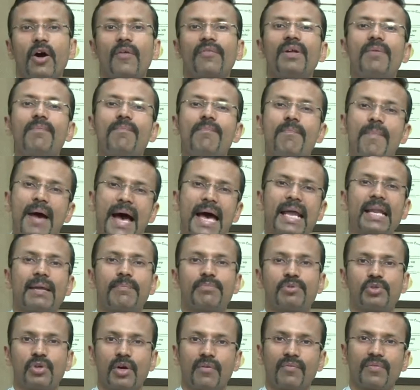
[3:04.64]
of the
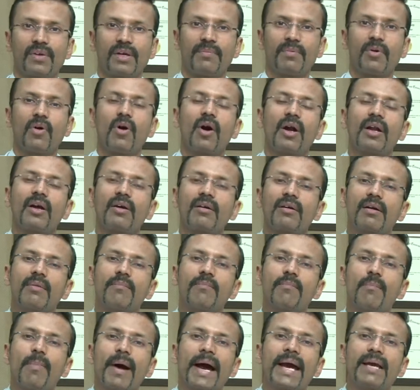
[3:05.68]
malabsorptive or a
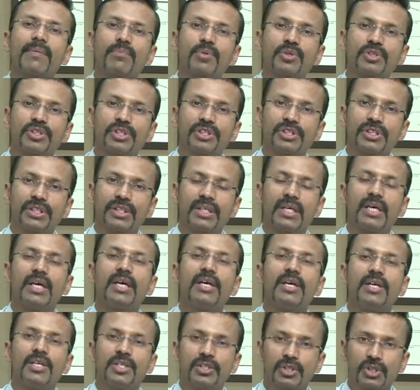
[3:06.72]
combined procedure.
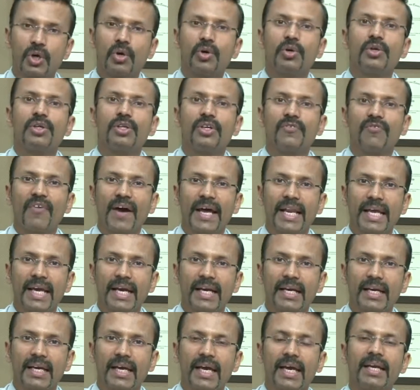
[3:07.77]
So, defining
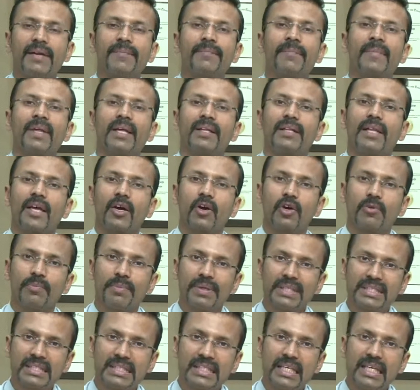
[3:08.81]
it again, there could
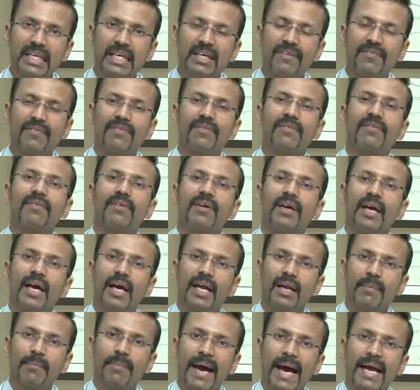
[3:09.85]
be sleeve
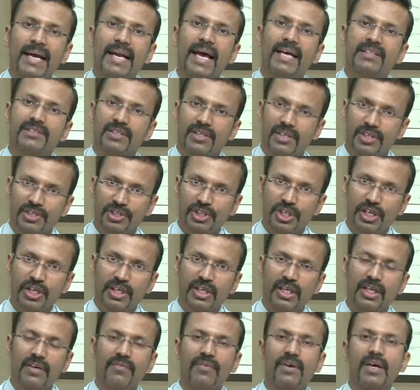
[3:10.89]
and a band as a
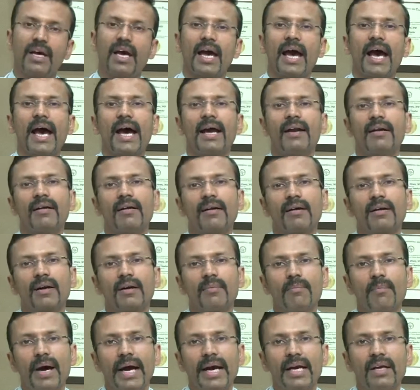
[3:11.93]
restrictive, and a
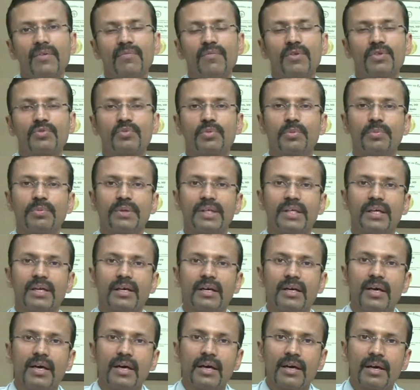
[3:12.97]
combined, which would be
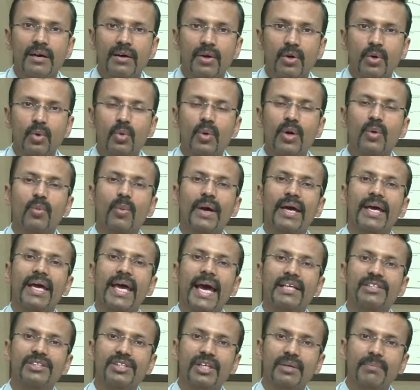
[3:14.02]
a Roux-en-Y
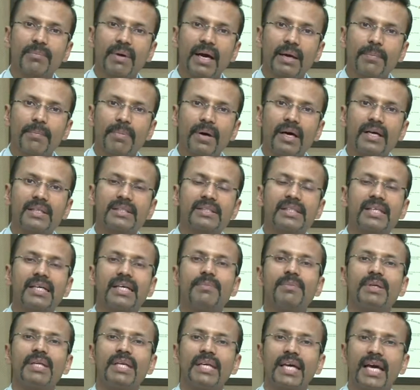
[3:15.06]
gastric bypass,
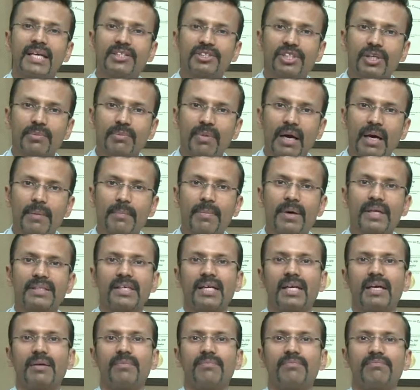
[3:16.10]
a mini gastric bypass,
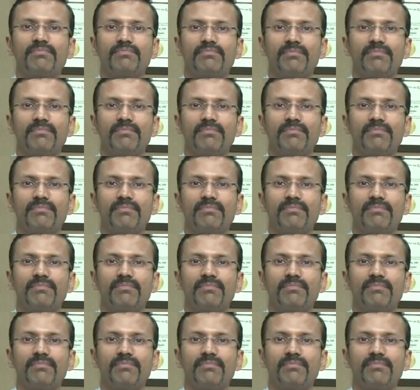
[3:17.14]
and a